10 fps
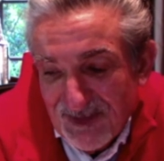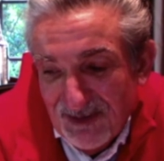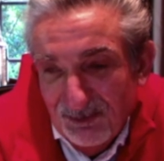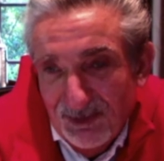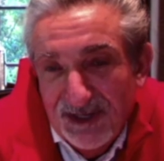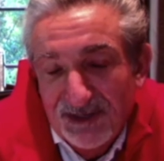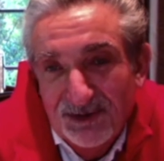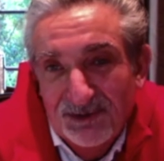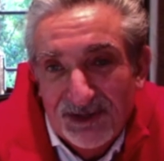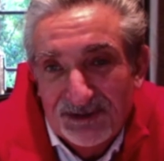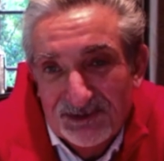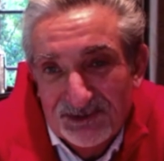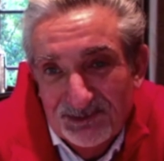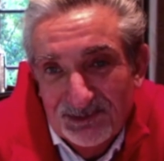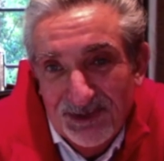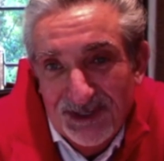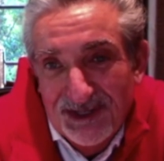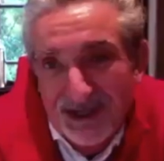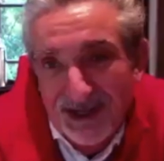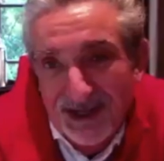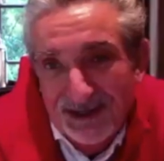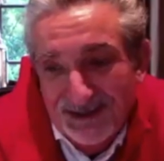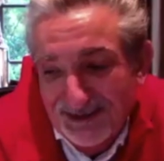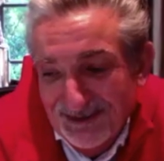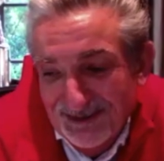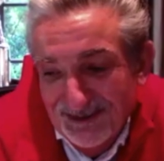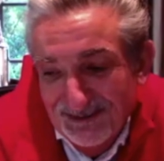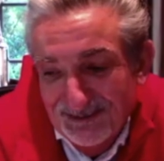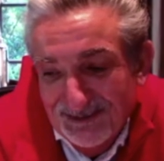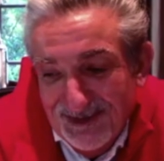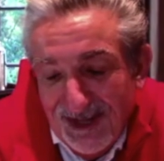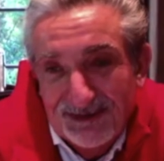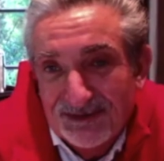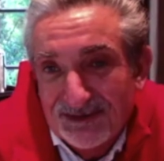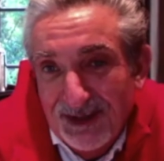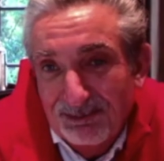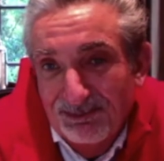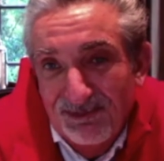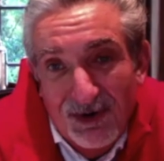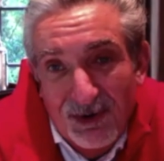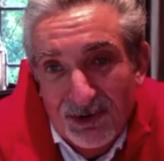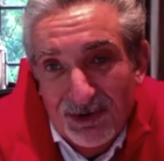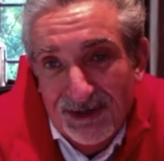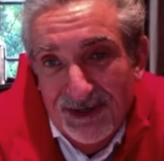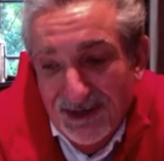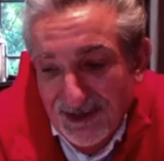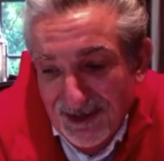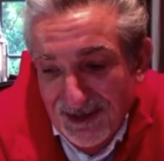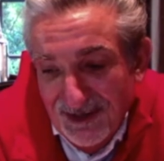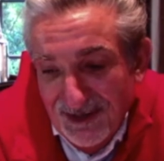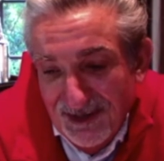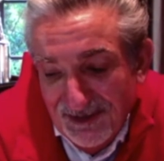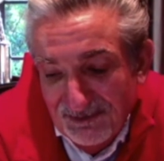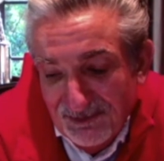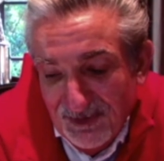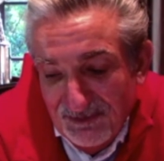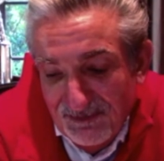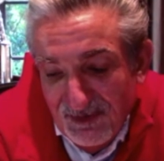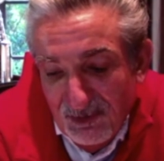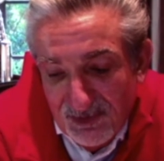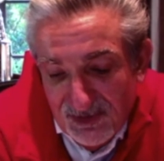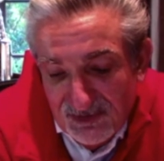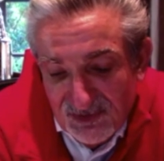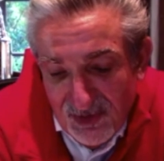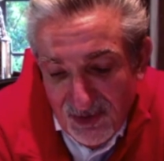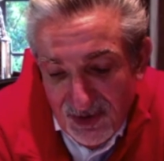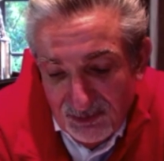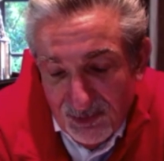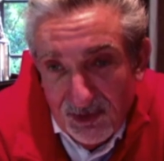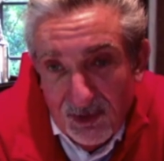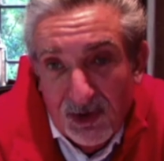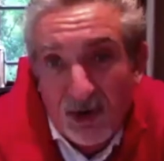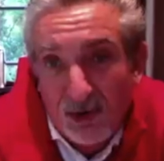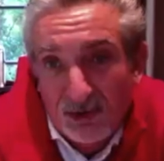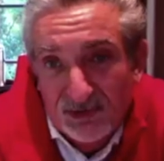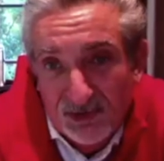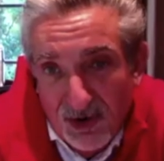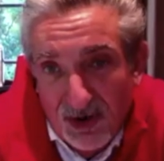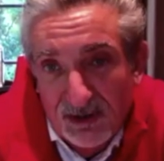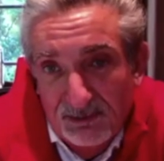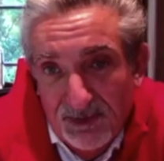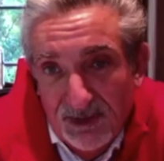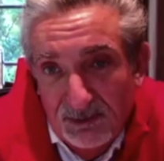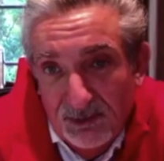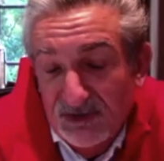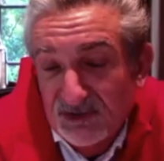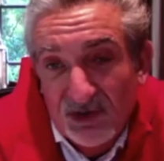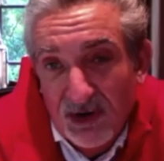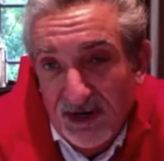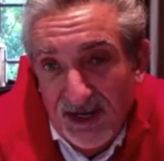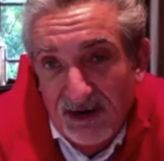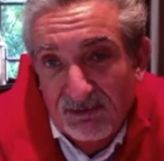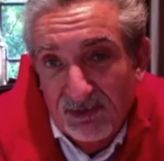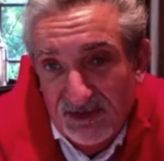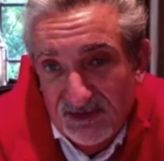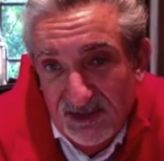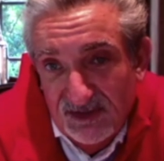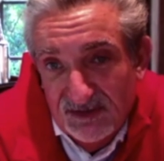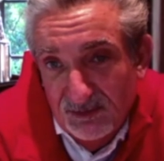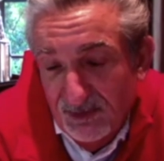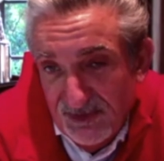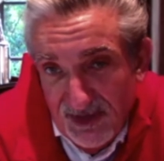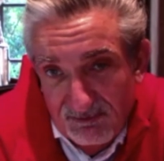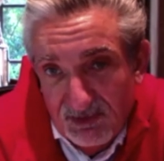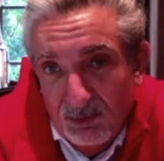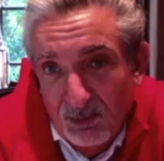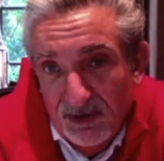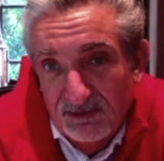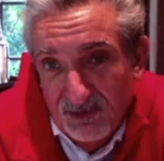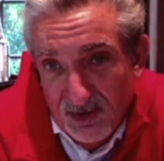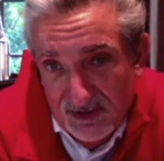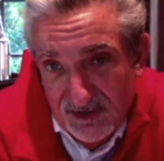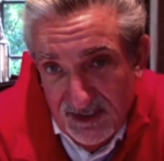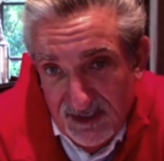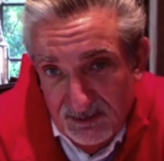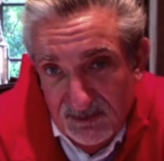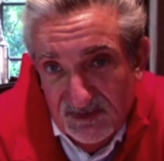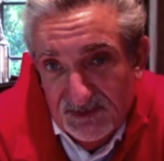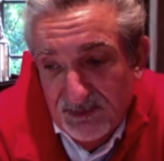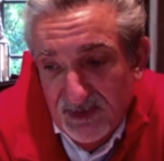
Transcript: we can do this. We can take the step forward. And if we focus on what our goals are, and we start every season with every one of our teams